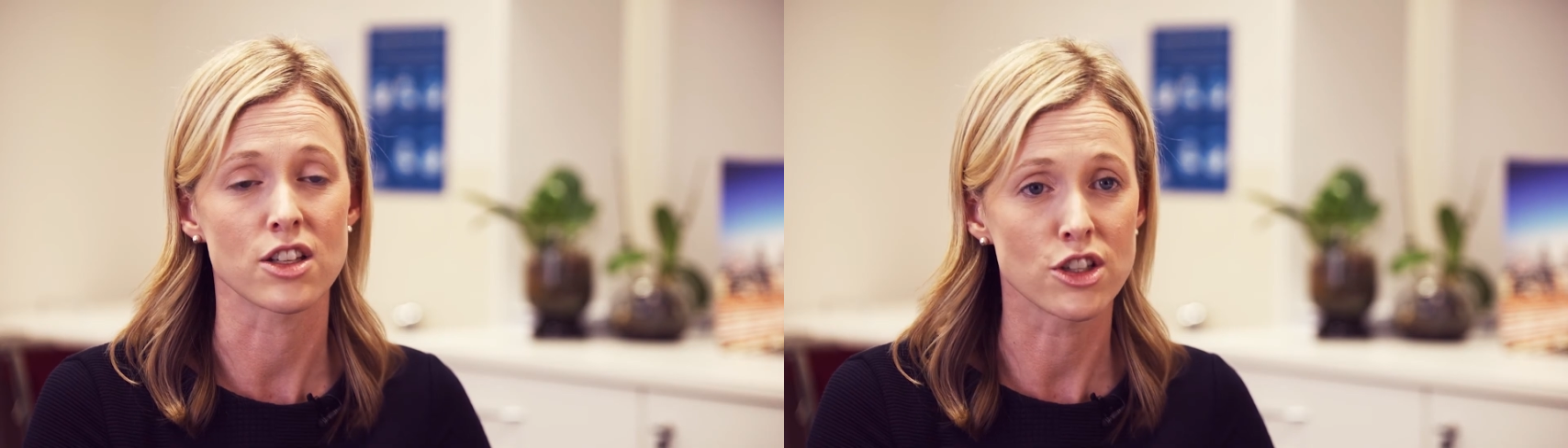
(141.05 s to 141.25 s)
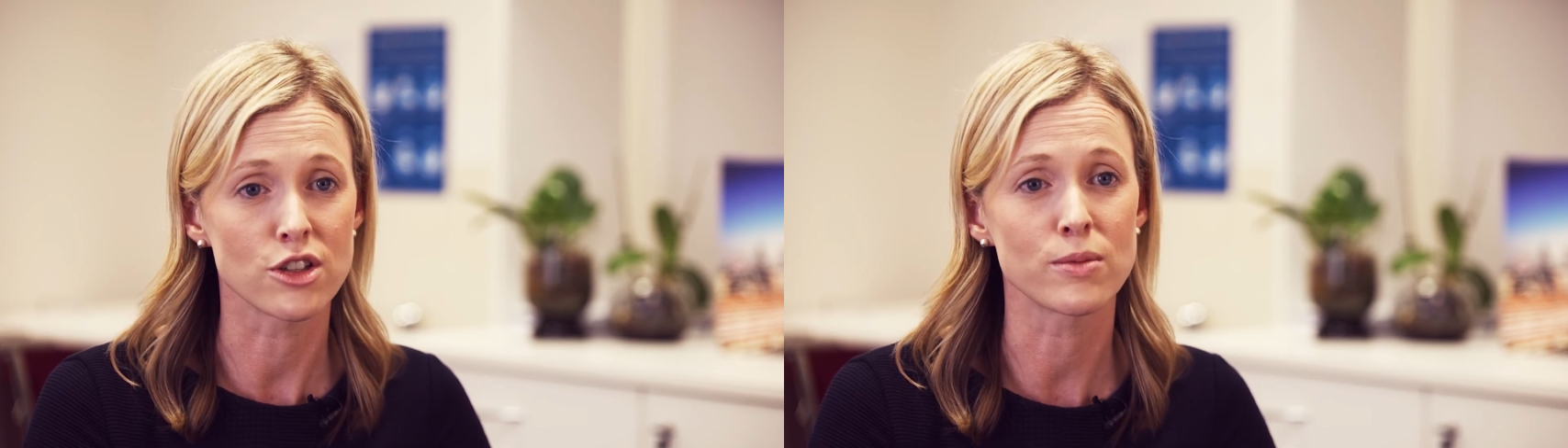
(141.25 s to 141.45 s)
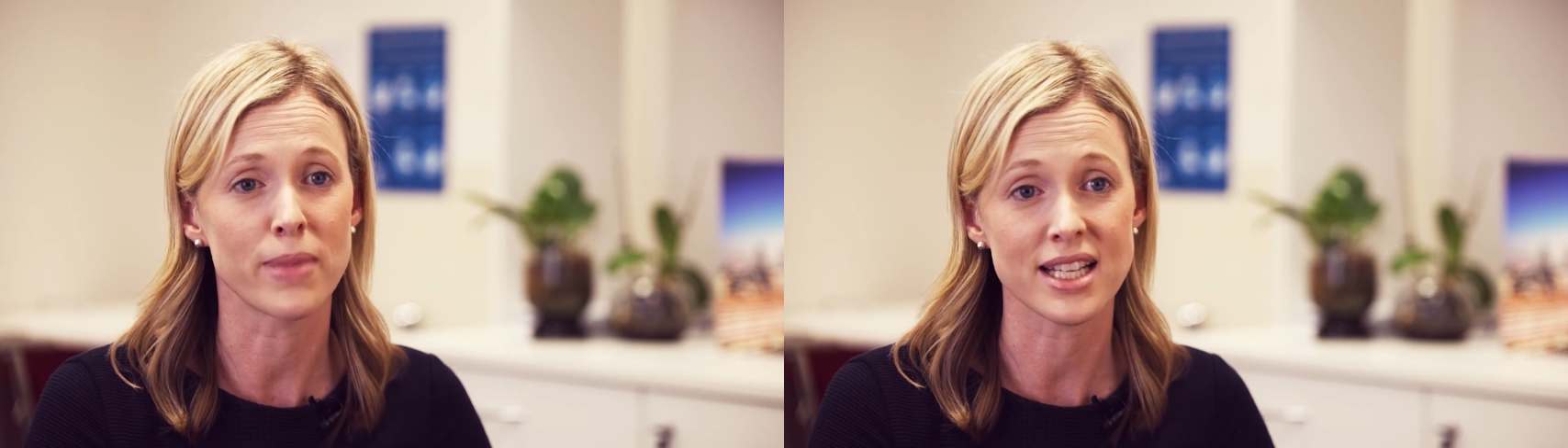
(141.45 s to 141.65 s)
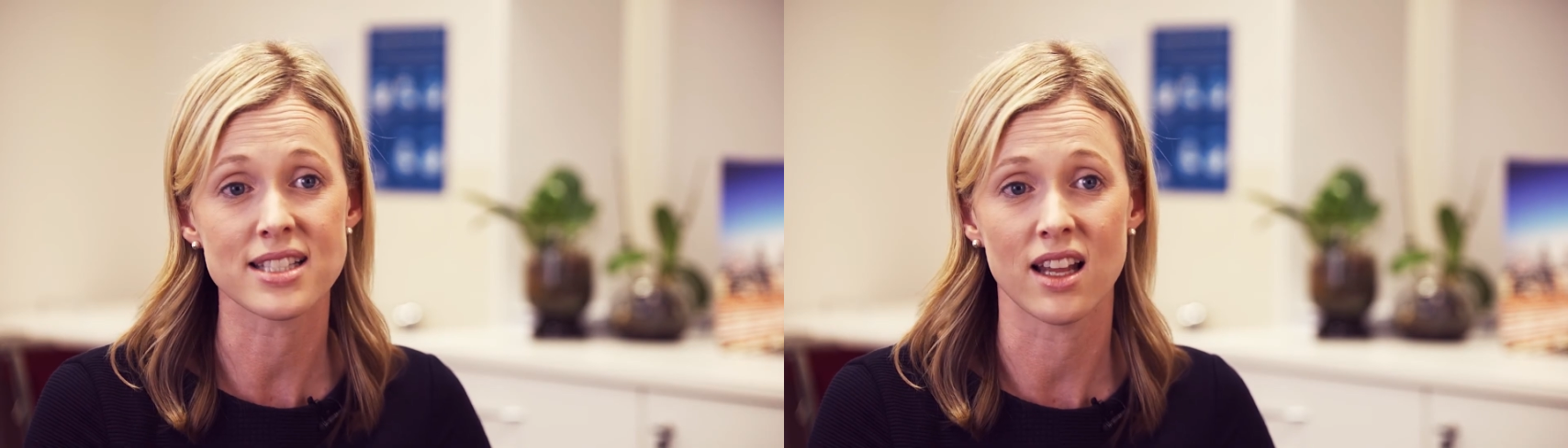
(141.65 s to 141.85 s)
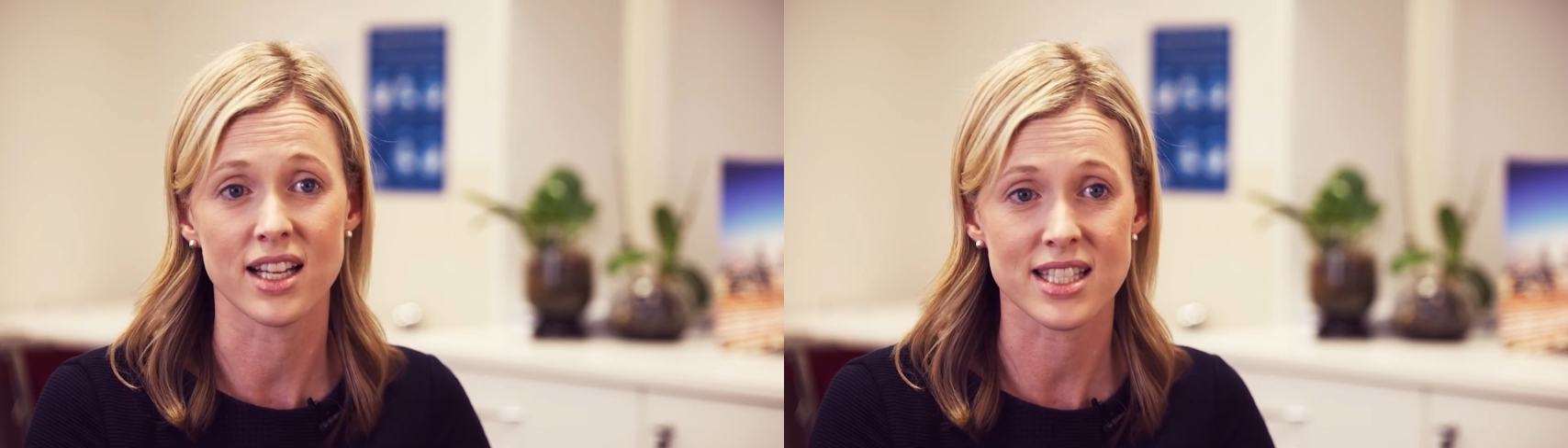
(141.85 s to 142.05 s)
the new
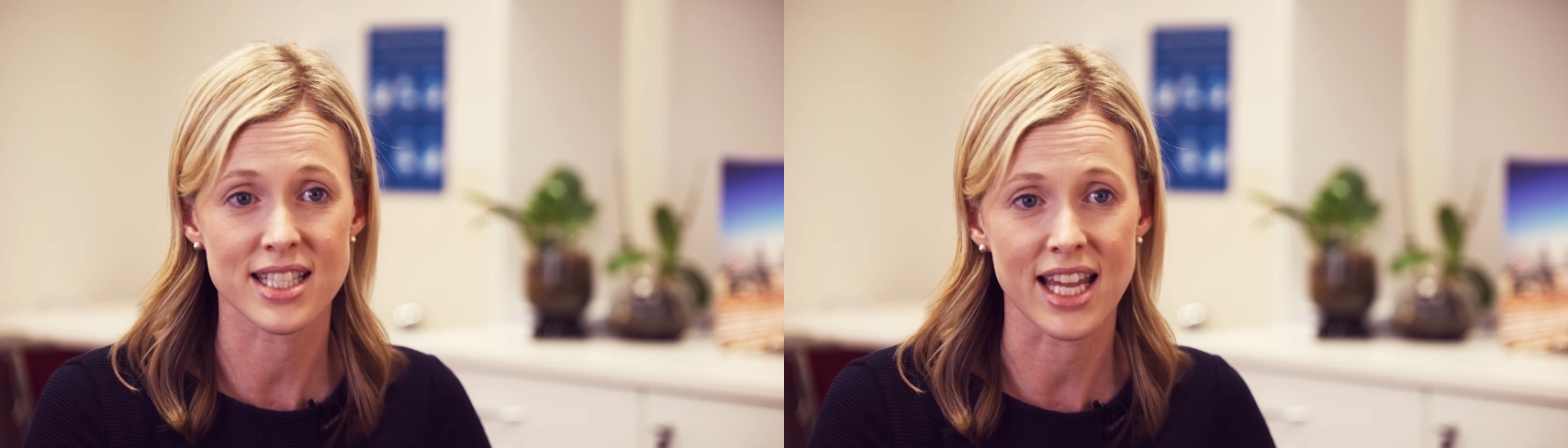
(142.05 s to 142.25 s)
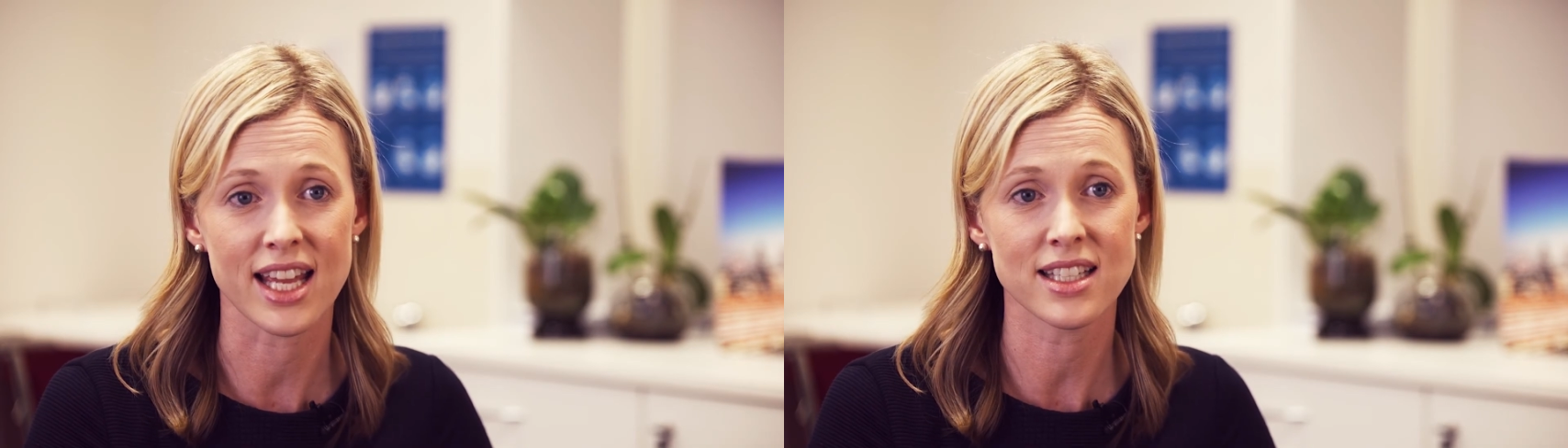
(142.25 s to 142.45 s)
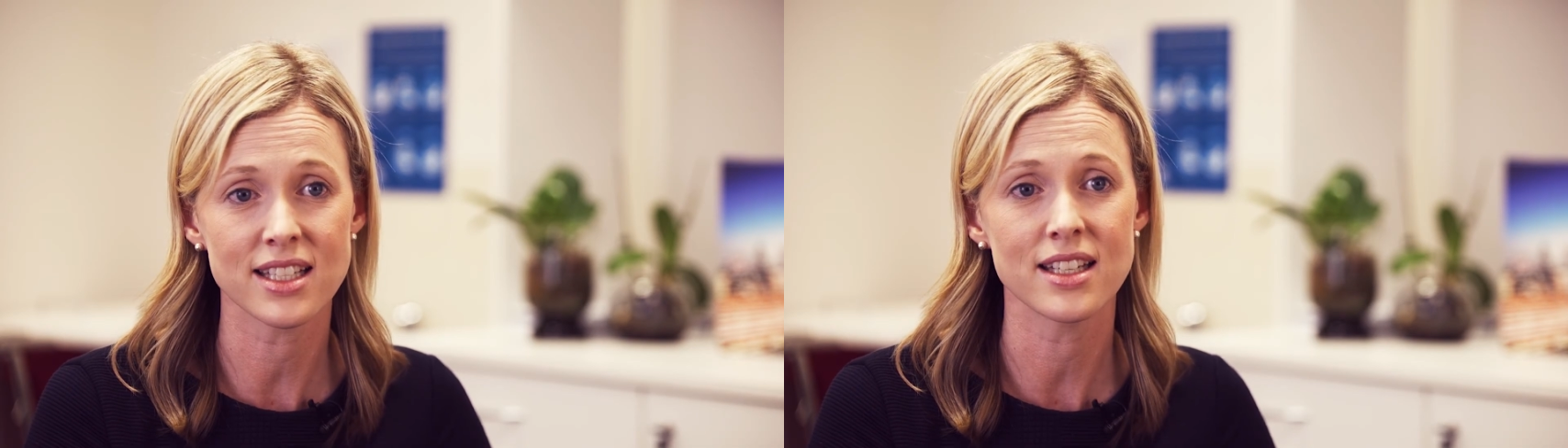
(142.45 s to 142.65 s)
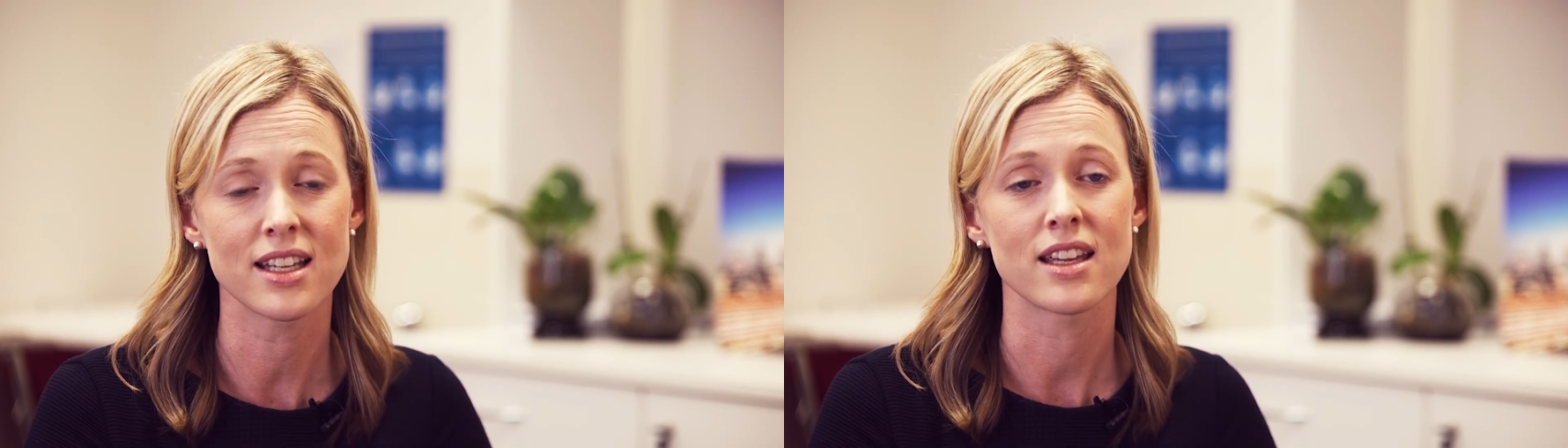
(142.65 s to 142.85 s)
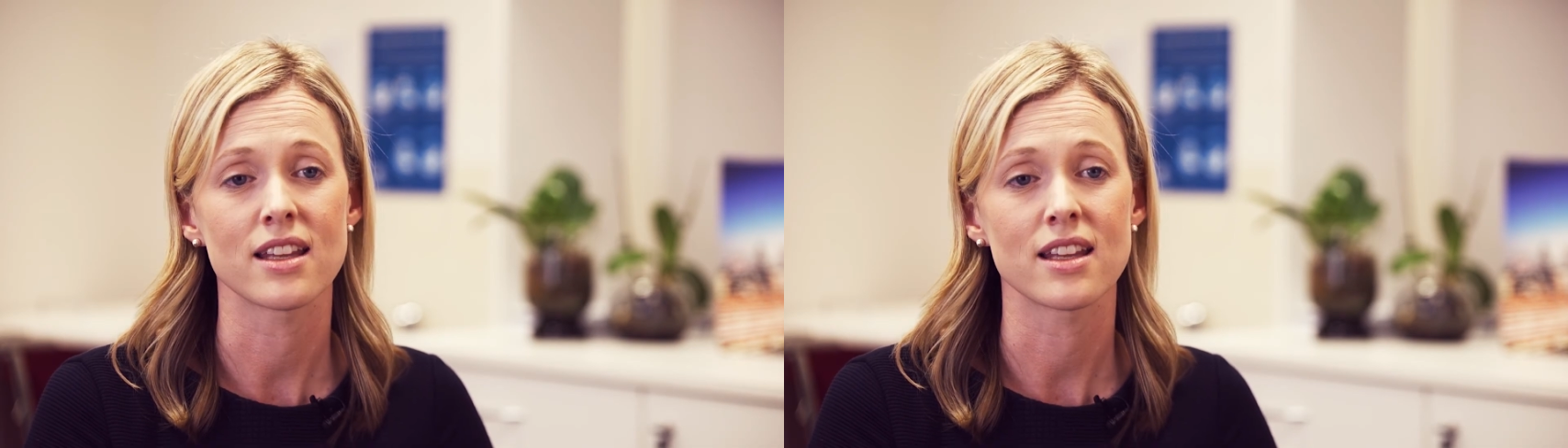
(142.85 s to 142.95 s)
baseline standard